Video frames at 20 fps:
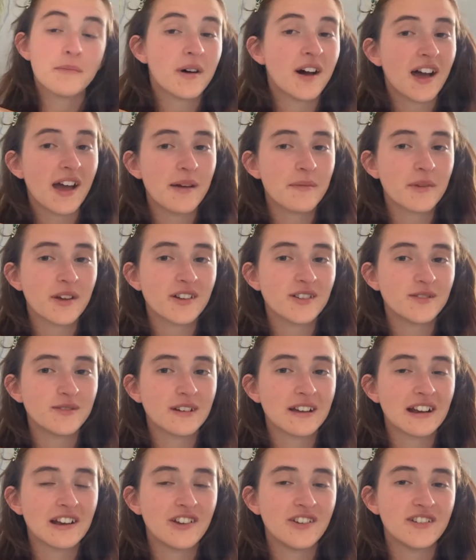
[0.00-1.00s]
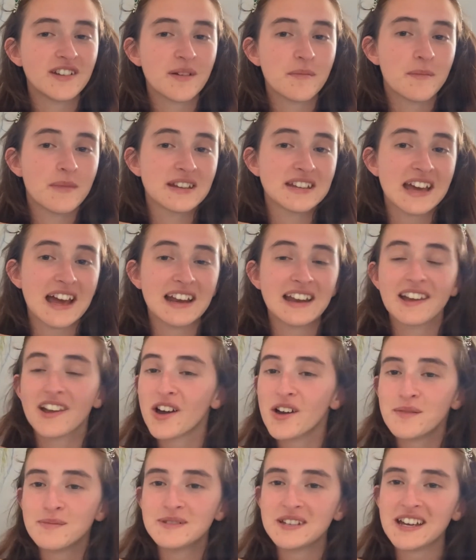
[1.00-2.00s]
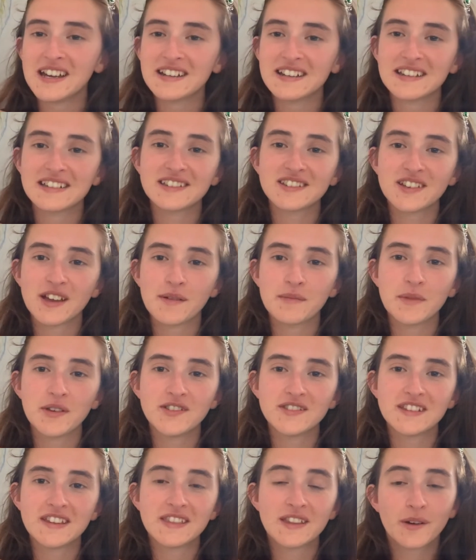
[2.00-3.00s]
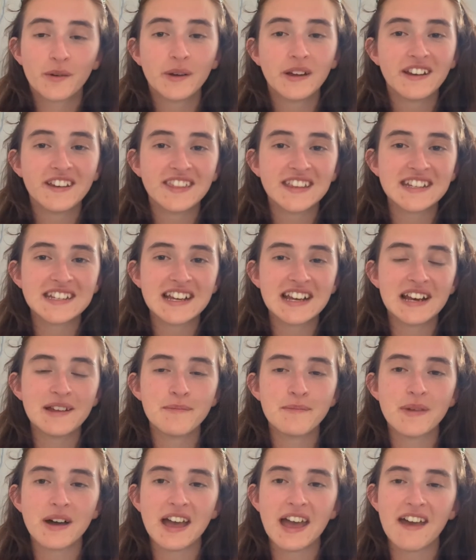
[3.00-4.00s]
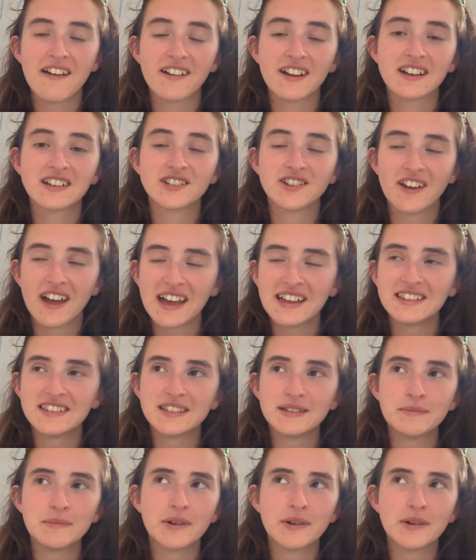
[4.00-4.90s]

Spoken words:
but I am going to include a metallic object, and so I'm using The Queen of the Tealing by Erica Johansson